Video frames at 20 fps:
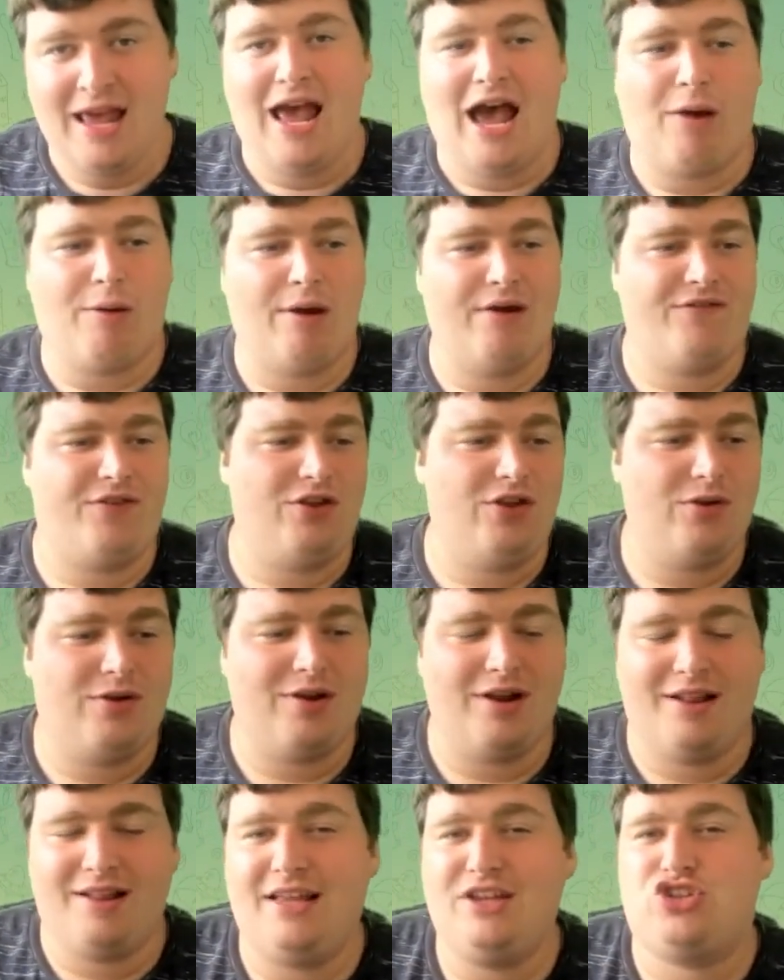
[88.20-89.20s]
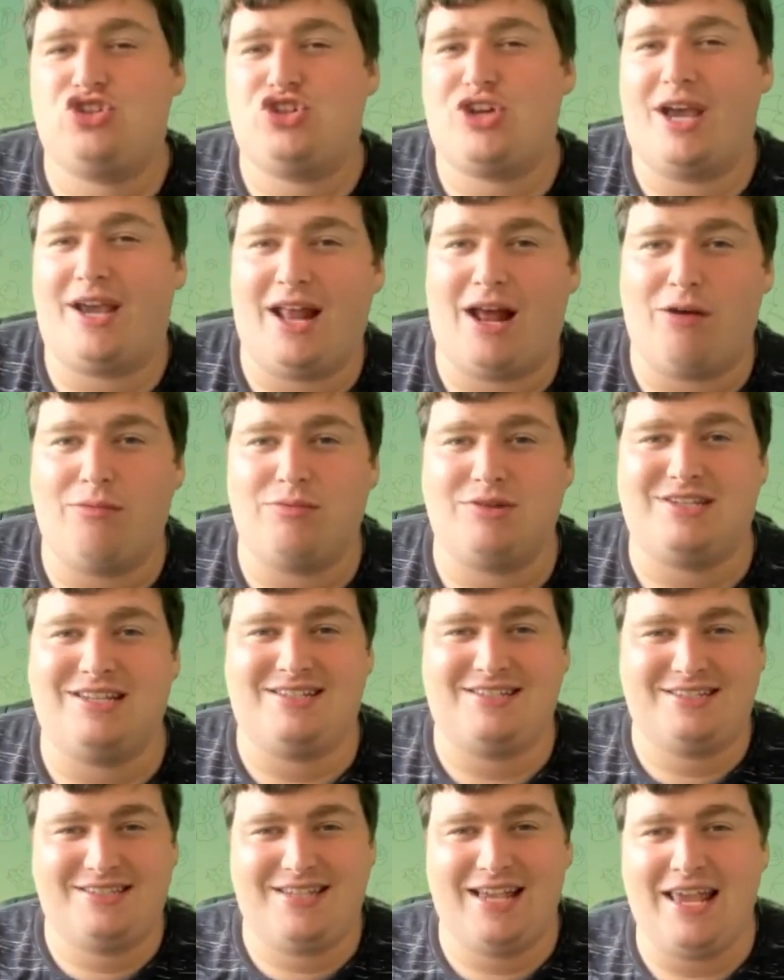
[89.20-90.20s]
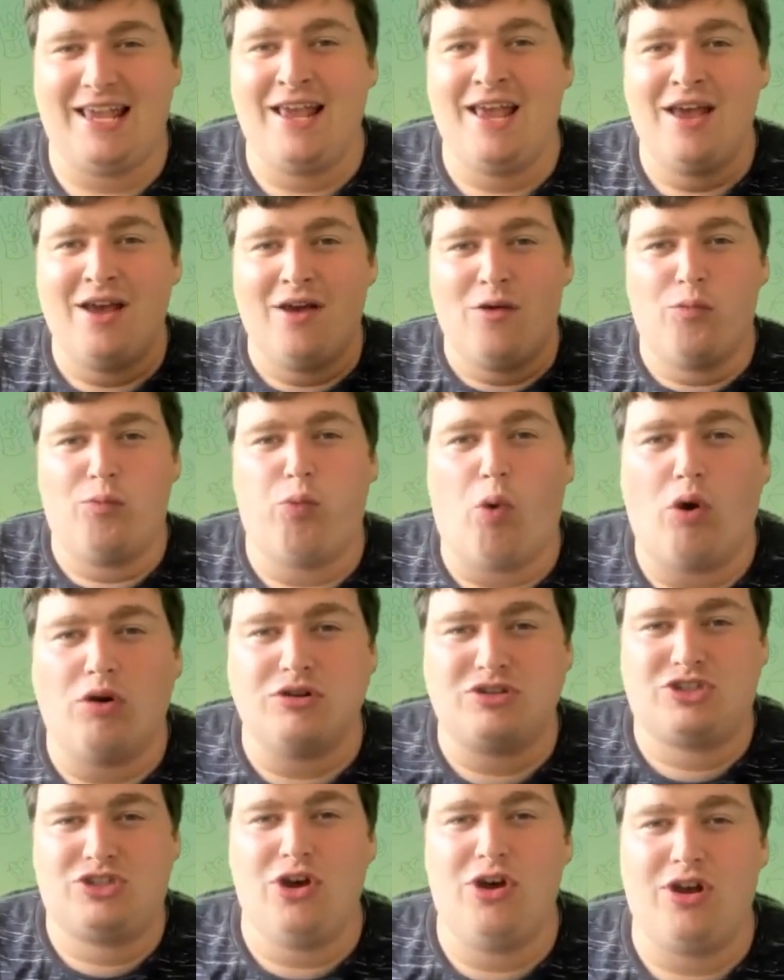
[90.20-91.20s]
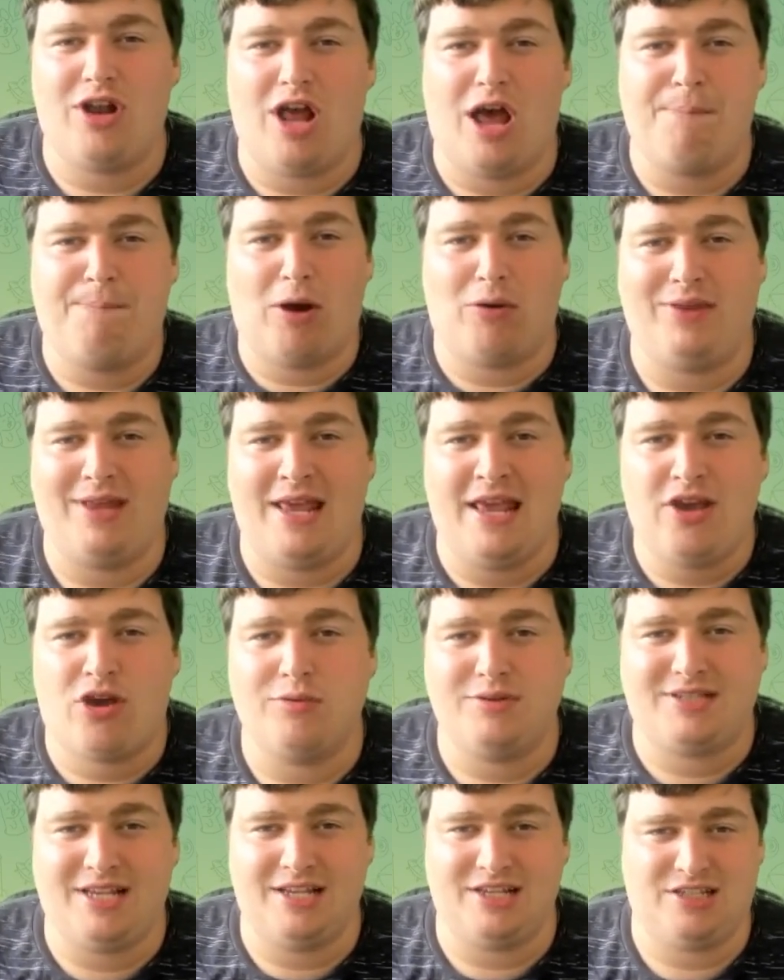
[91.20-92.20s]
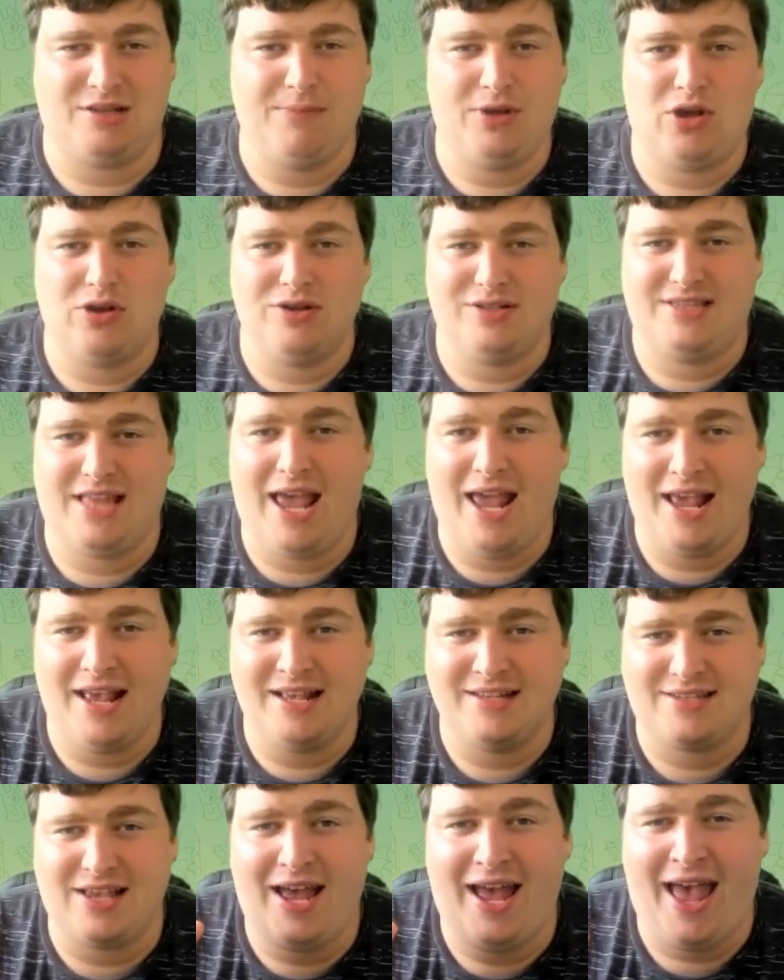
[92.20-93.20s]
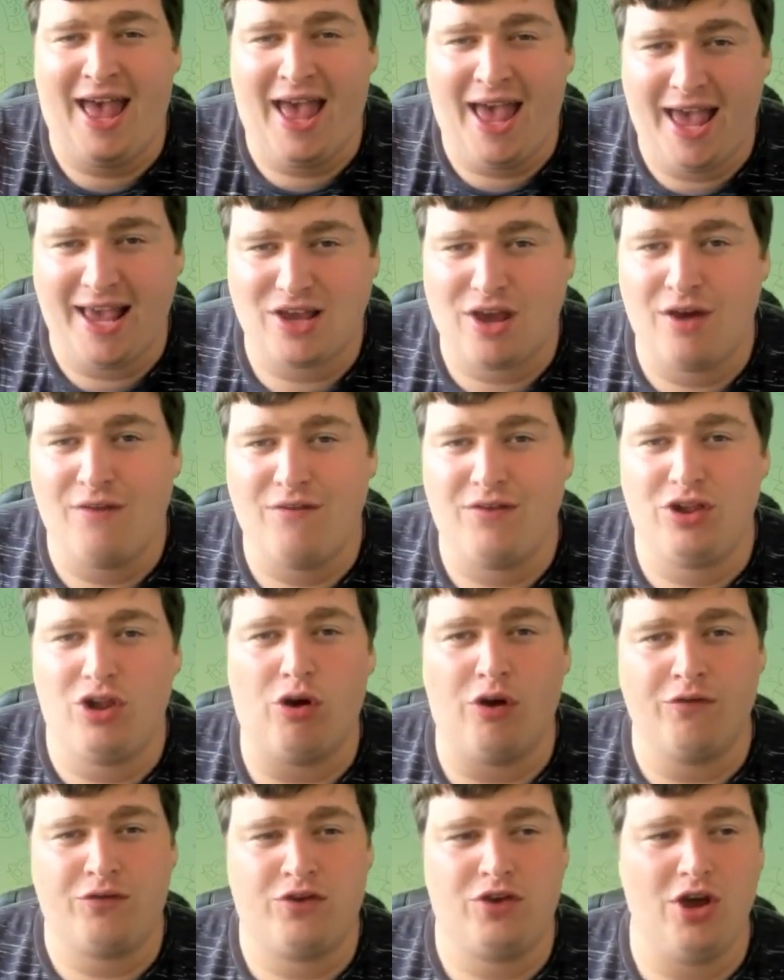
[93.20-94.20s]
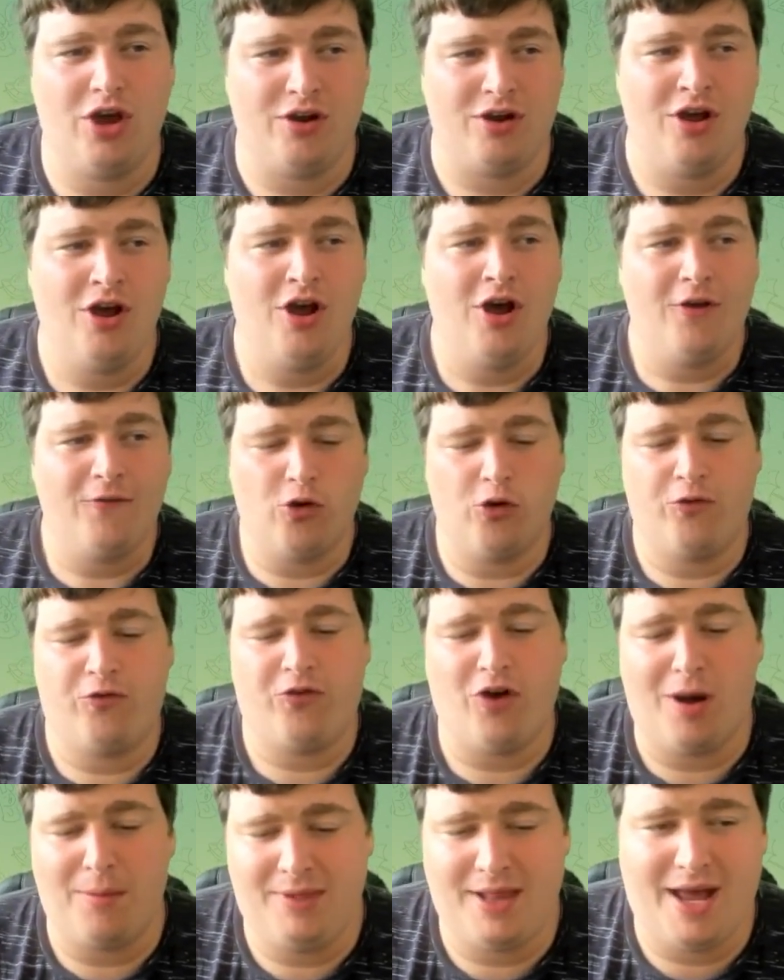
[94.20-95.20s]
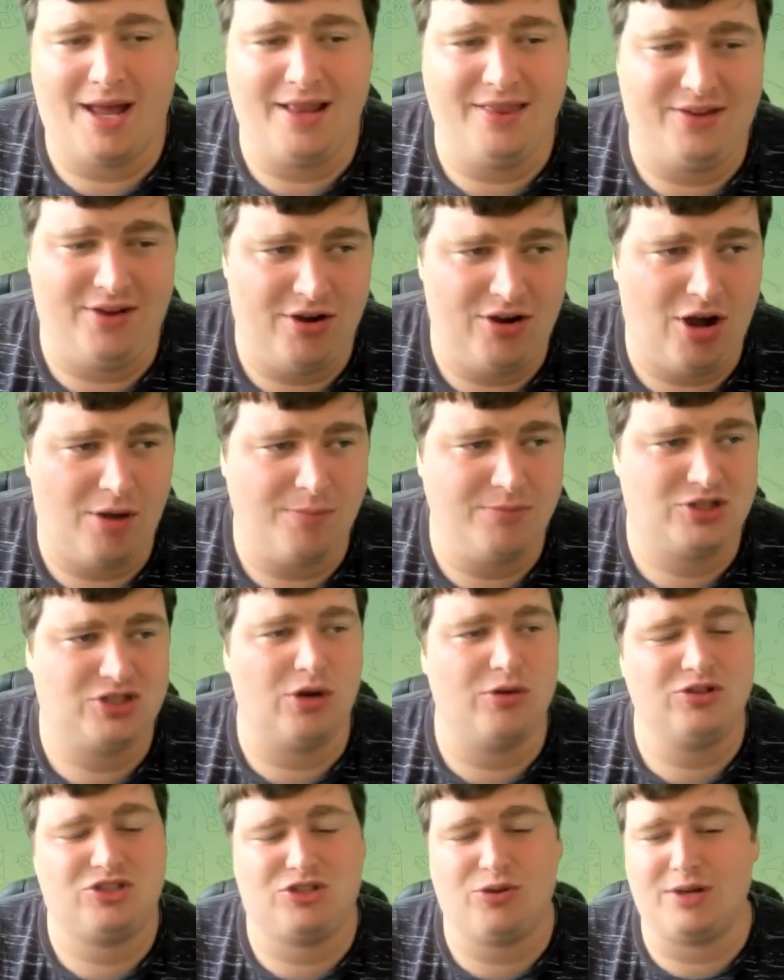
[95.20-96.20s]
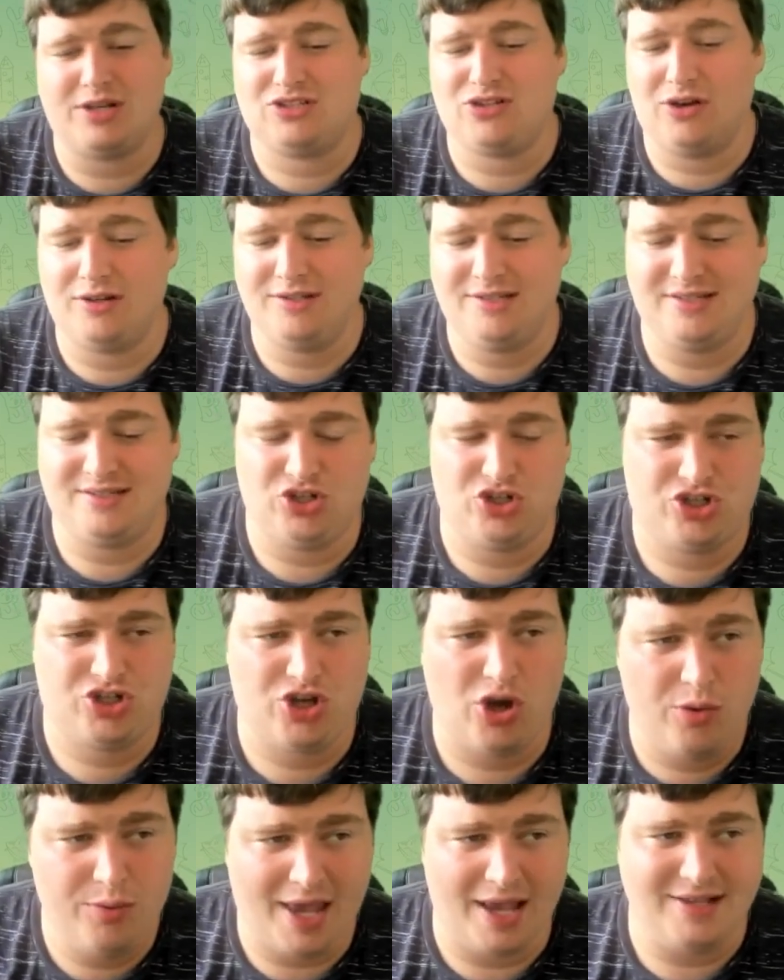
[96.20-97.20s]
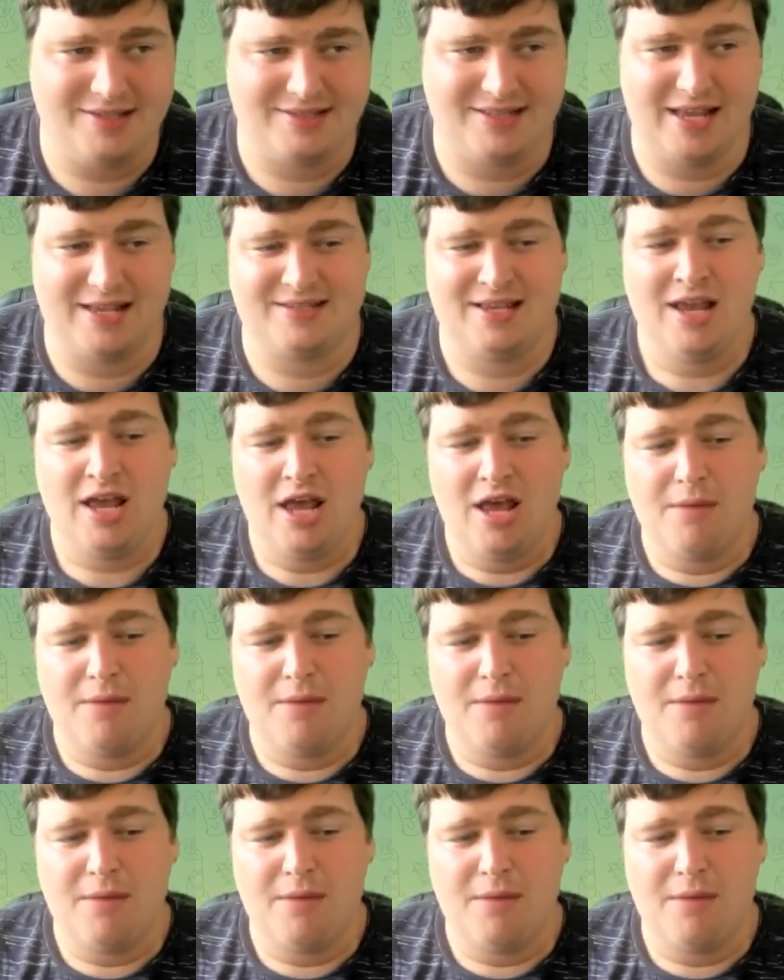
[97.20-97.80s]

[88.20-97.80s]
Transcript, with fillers: However, you can at least check it out to see what's good about the ecosystem, because there is a heck of a lot of good for Farmlandia, and I'm so so excited to showcase this,